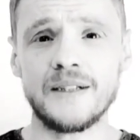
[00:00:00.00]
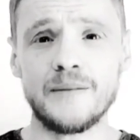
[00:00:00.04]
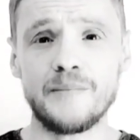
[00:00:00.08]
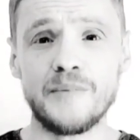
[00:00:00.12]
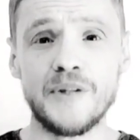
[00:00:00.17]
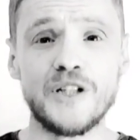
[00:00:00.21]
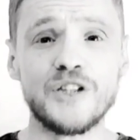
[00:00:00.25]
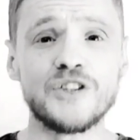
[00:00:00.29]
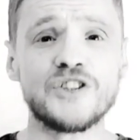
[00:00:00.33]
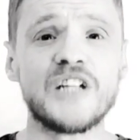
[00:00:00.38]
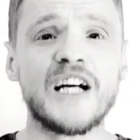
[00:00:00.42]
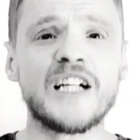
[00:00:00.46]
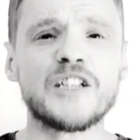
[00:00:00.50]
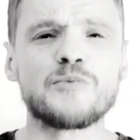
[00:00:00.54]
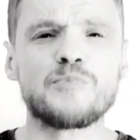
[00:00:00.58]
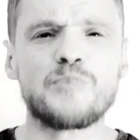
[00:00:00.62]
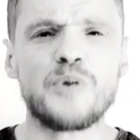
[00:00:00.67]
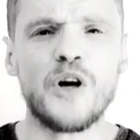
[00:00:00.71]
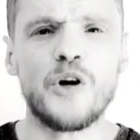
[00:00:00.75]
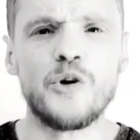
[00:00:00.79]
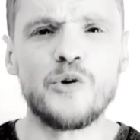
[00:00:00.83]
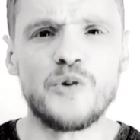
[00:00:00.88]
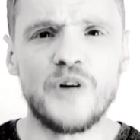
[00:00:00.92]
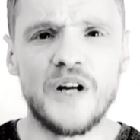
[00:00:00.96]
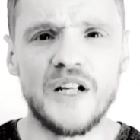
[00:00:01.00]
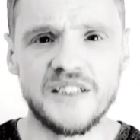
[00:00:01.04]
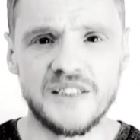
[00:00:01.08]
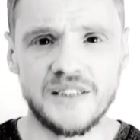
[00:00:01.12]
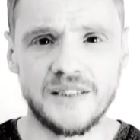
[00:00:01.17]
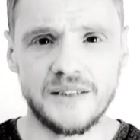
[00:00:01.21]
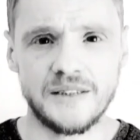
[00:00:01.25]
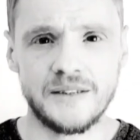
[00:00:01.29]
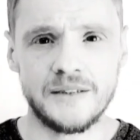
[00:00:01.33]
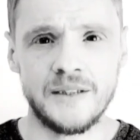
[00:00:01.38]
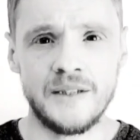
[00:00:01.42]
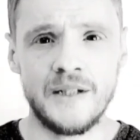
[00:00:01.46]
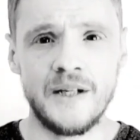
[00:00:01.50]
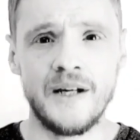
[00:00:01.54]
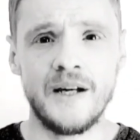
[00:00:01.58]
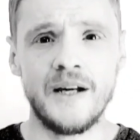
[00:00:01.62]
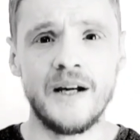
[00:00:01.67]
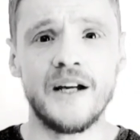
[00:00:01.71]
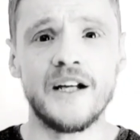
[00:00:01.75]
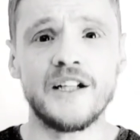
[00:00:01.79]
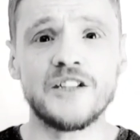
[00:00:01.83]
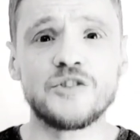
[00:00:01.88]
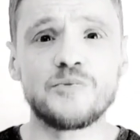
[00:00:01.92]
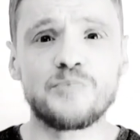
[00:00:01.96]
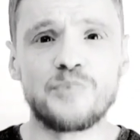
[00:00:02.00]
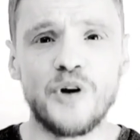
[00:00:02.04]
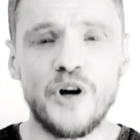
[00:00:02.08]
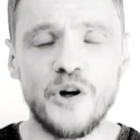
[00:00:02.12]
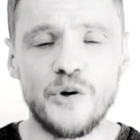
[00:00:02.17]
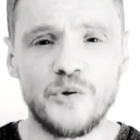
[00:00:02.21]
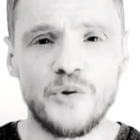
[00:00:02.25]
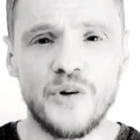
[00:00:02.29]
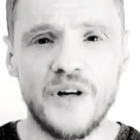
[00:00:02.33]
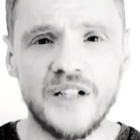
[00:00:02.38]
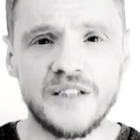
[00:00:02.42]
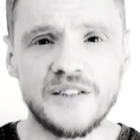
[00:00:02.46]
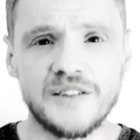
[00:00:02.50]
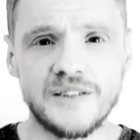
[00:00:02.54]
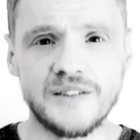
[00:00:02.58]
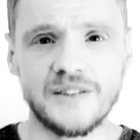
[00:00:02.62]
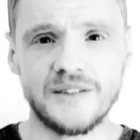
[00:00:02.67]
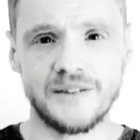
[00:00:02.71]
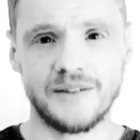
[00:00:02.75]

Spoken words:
because that's progress. It's progress.